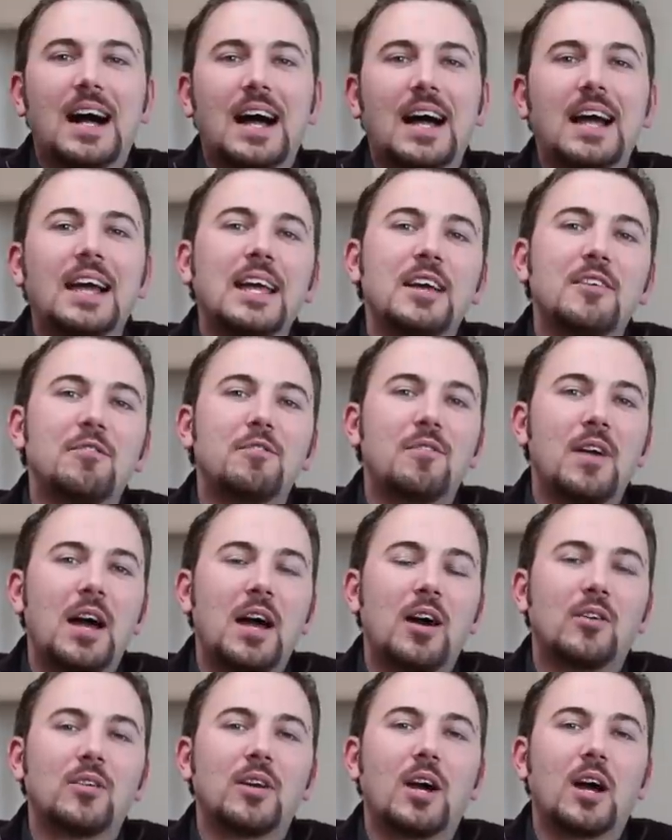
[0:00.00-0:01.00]
I have
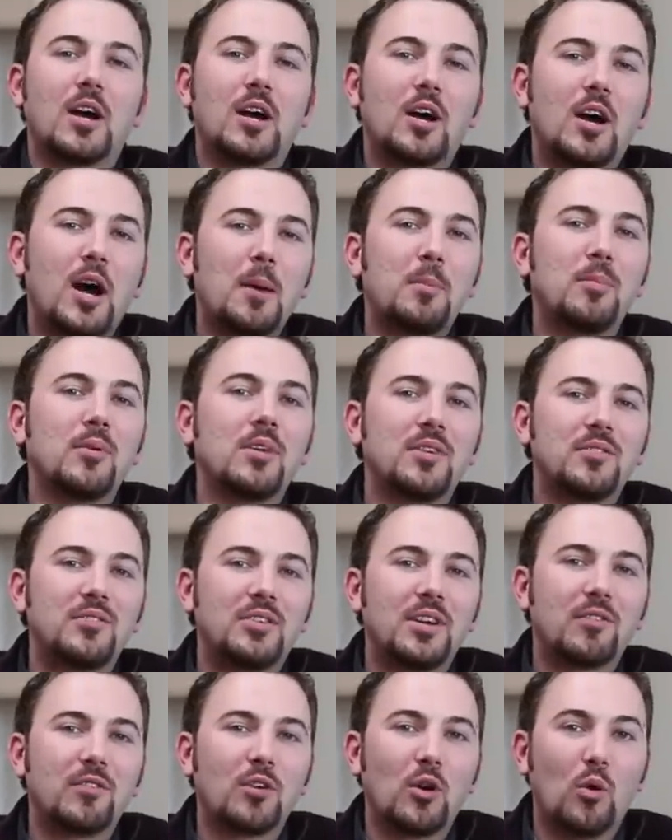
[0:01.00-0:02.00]
found a couple
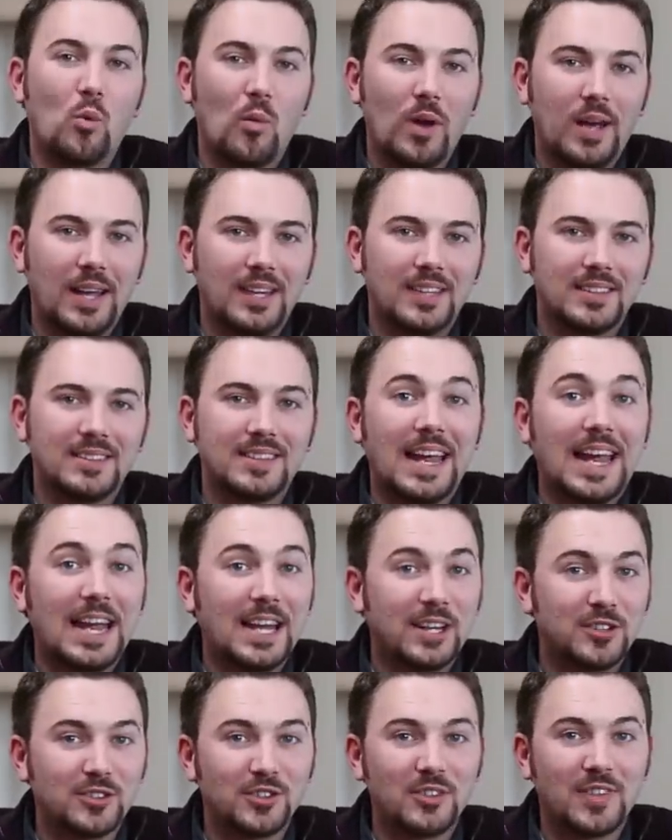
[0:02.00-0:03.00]
of different ways to
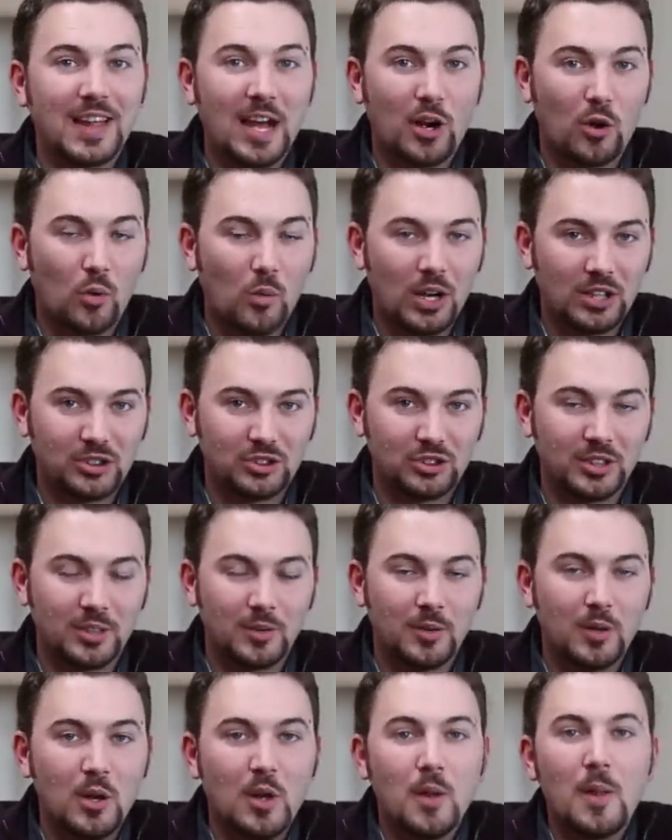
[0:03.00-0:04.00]
answer that
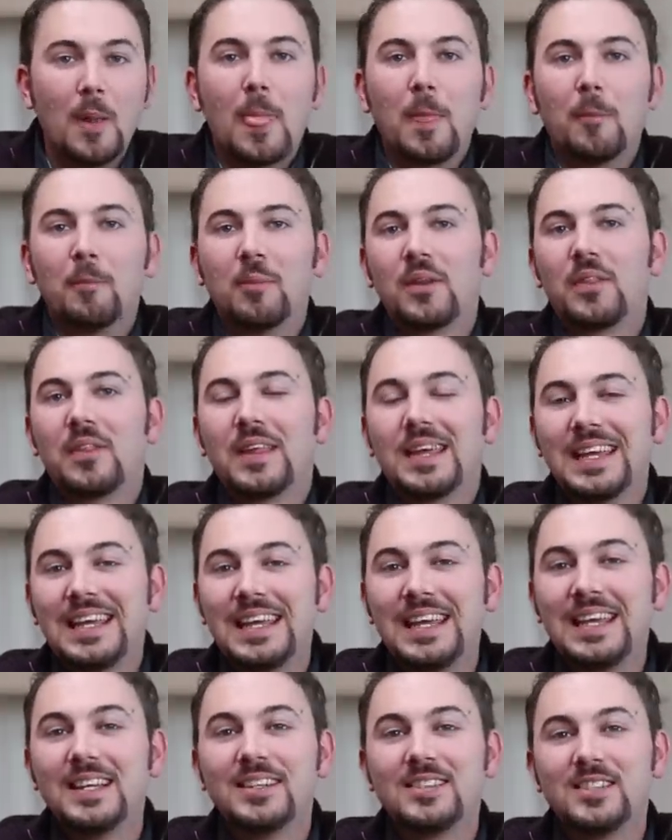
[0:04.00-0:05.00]
question, but the
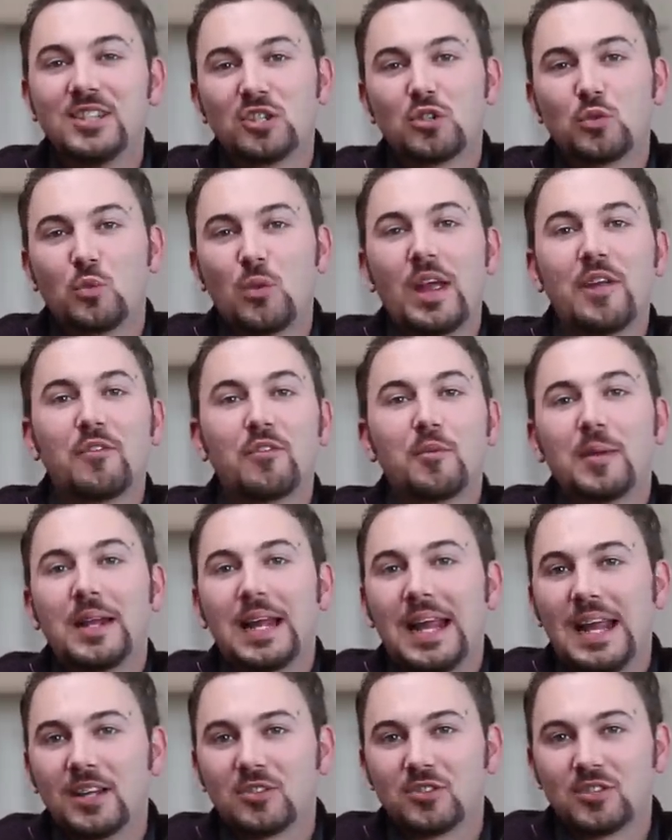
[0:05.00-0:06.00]
easiest way for
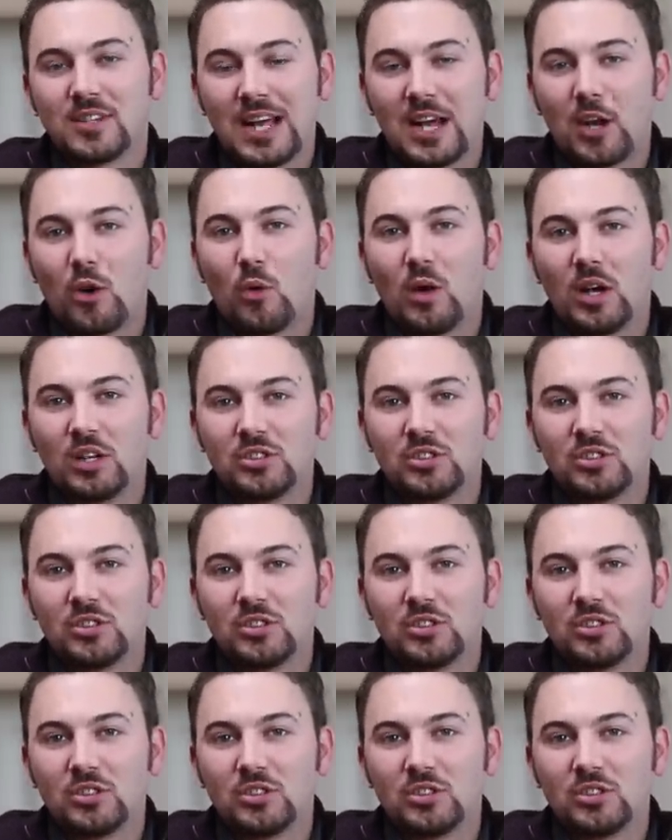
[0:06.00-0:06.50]
me to answer that